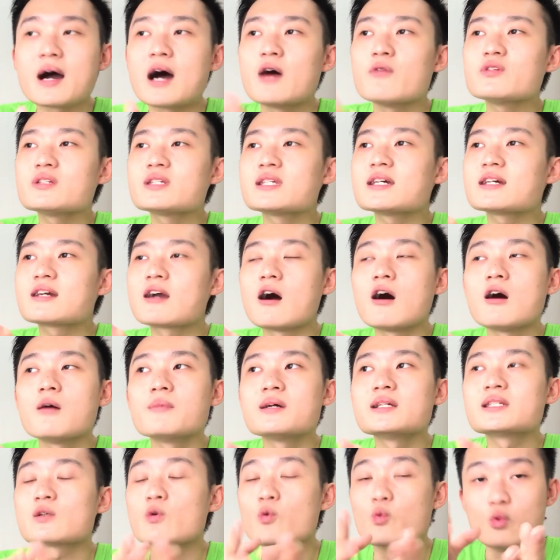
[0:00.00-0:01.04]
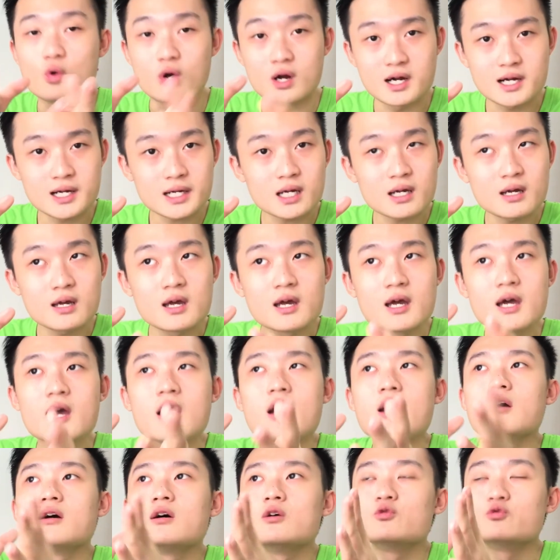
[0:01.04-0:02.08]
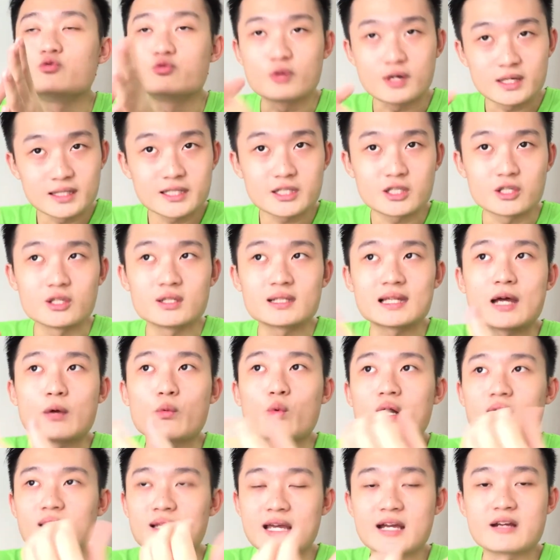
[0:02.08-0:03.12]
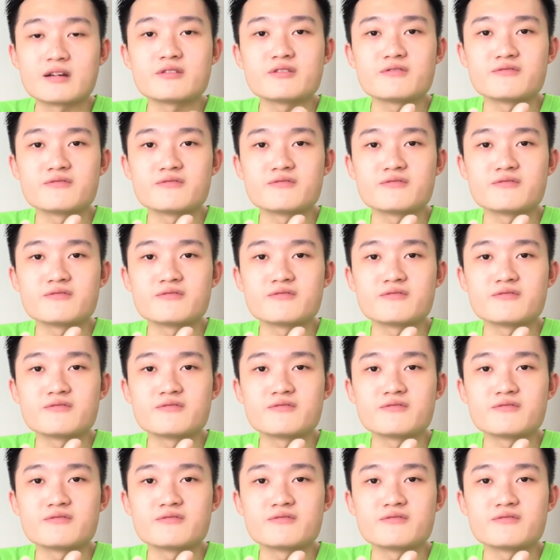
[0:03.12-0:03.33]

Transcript: I would say comments work really good, like what Gary